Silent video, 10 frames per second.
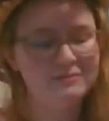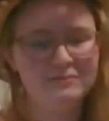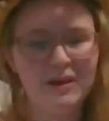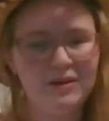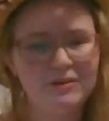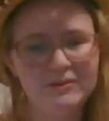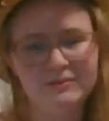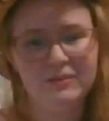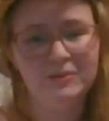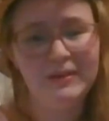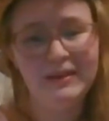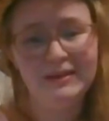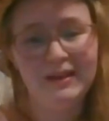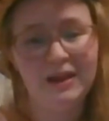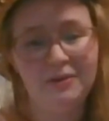About a
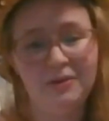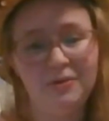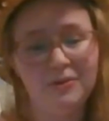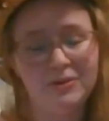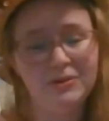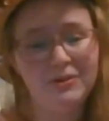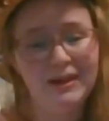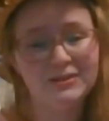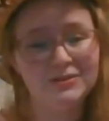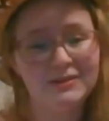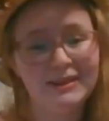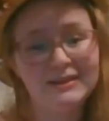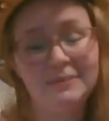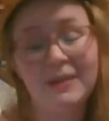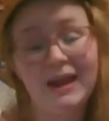week, I don't know, or 2 days or 3 days,
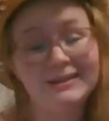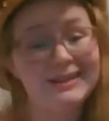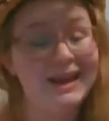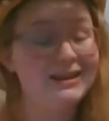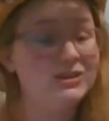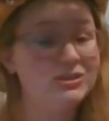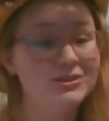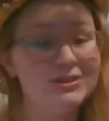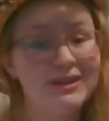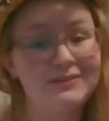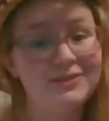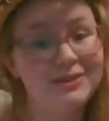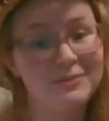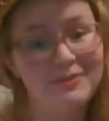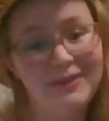I'm not exactly sure. You'd have to
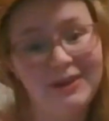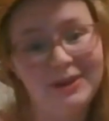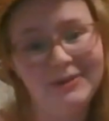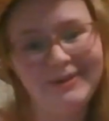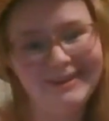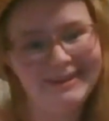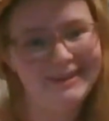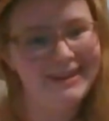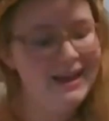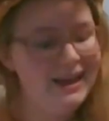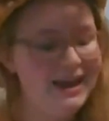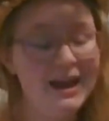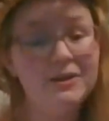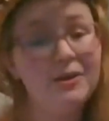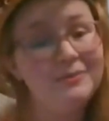look at the video.
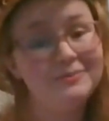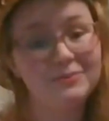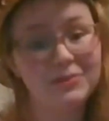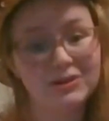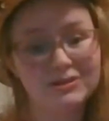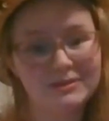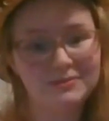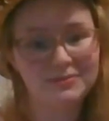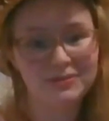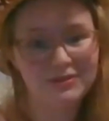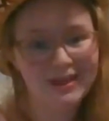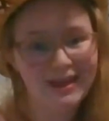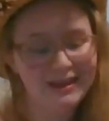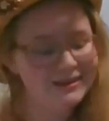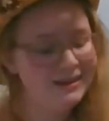I don't personally do
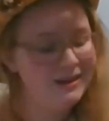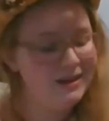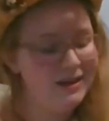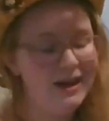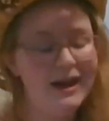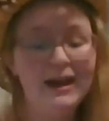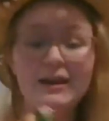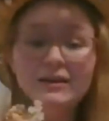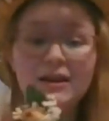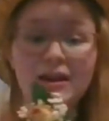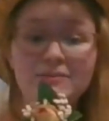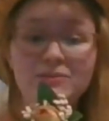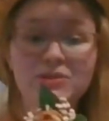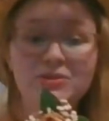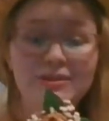that. I
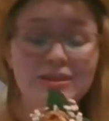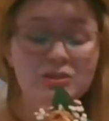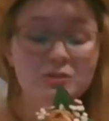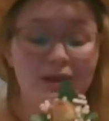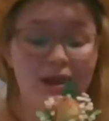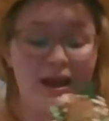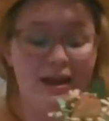do it this way.